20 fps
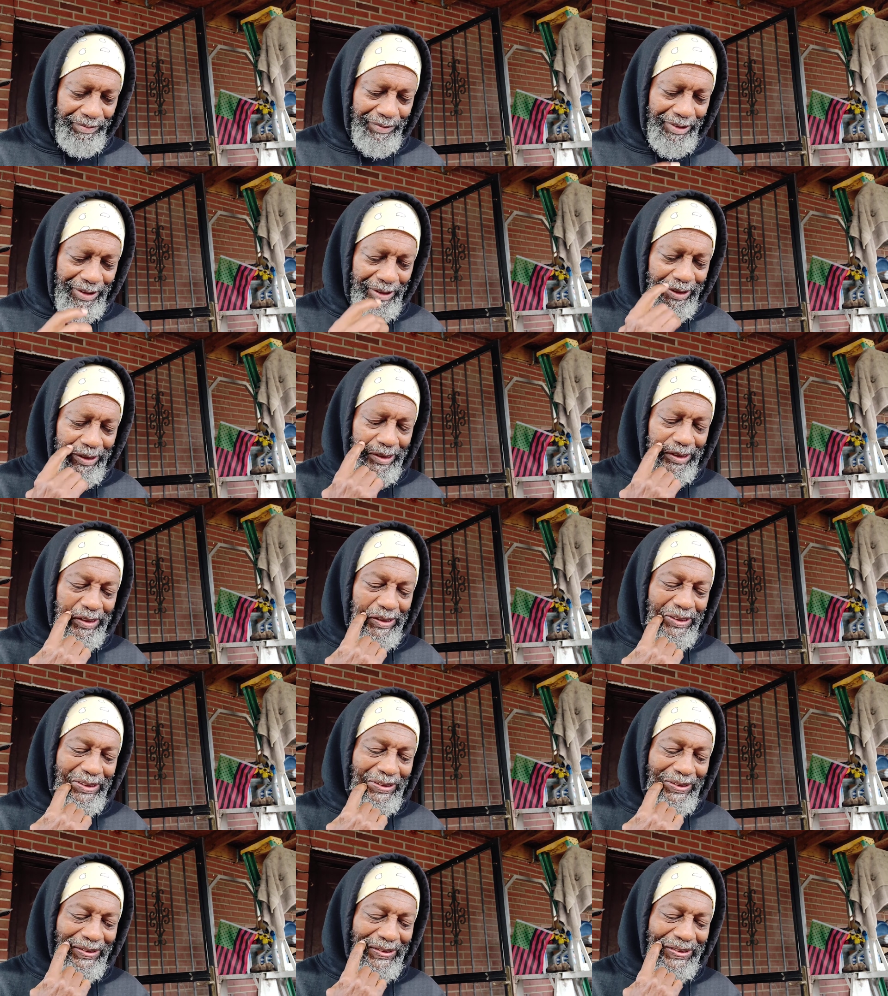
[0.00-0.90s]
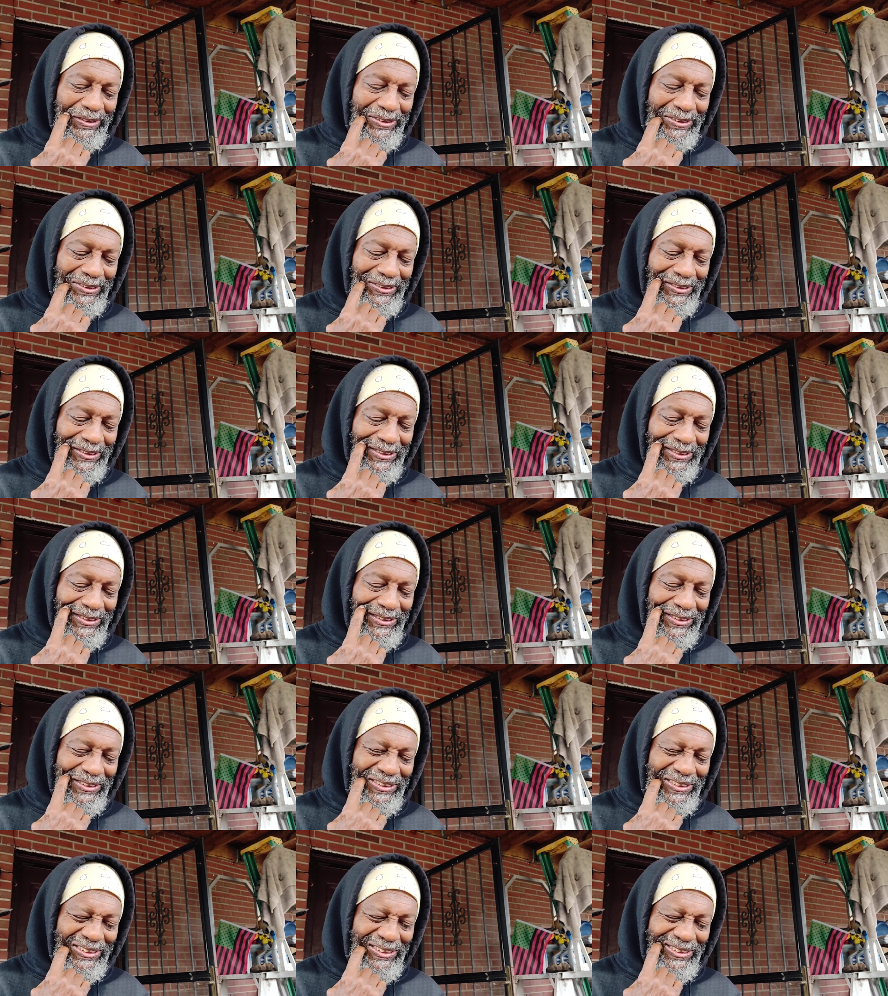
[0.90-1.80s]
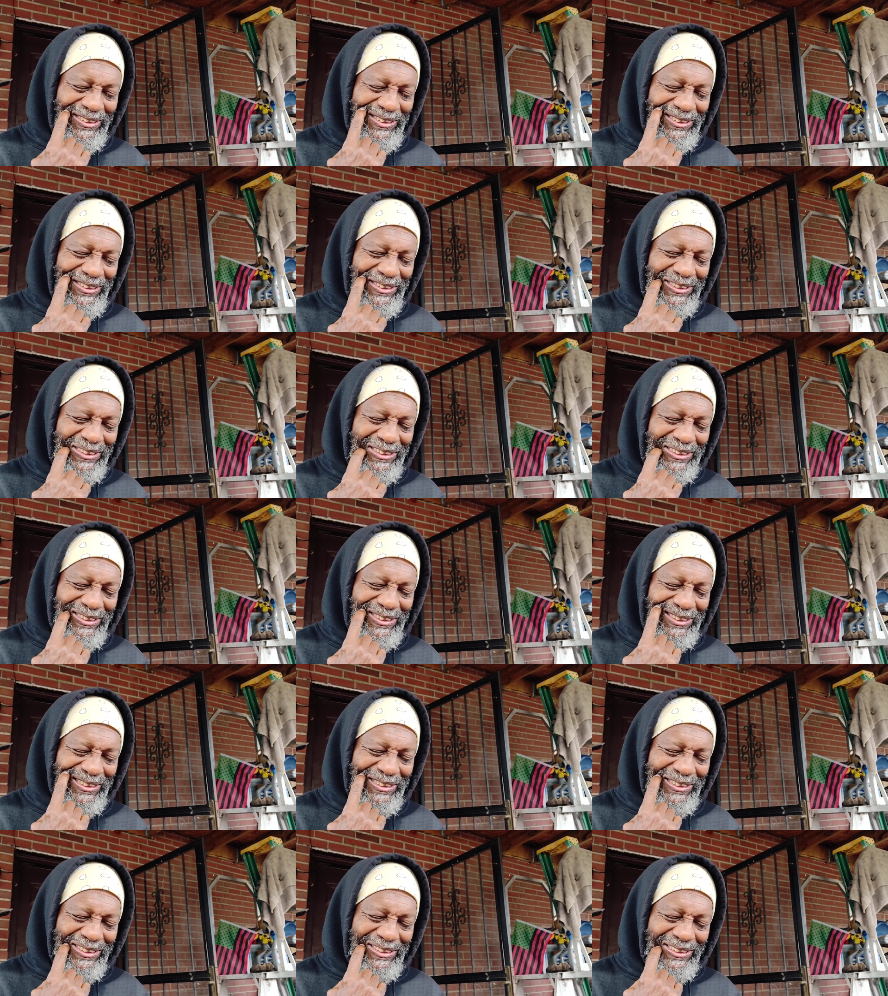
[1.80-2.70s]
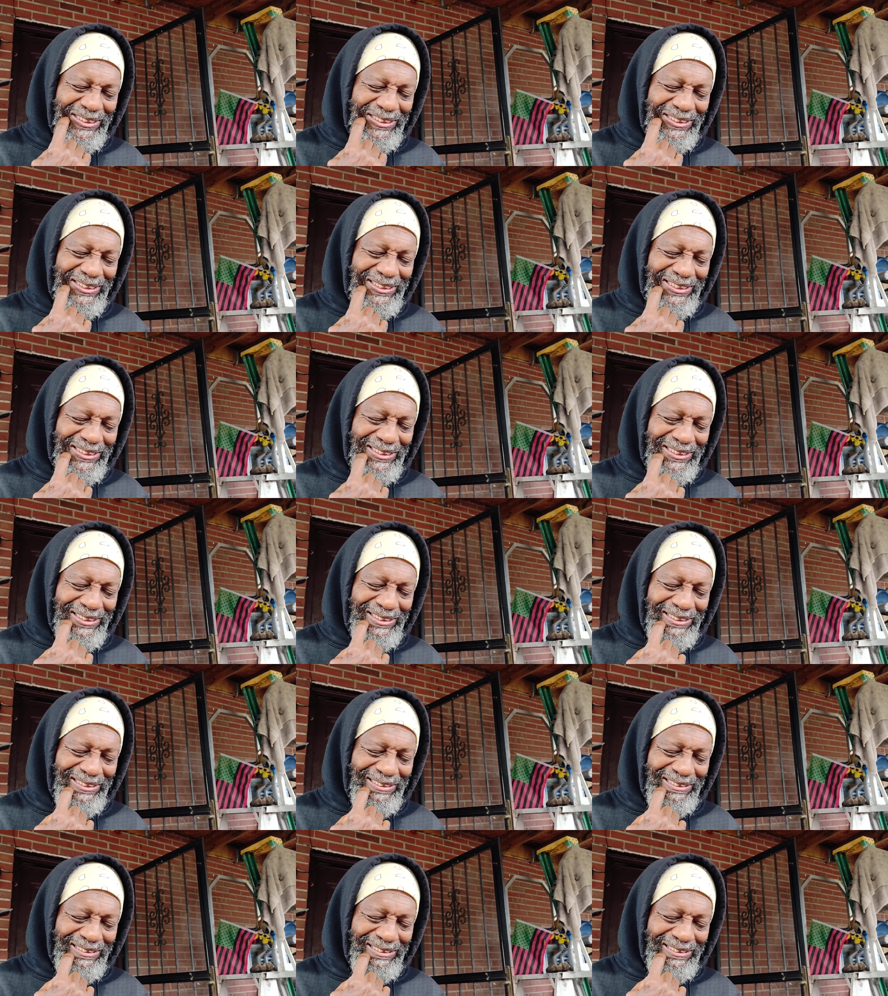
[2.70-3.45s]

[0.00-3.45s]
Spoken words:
No one is speaking in this clip.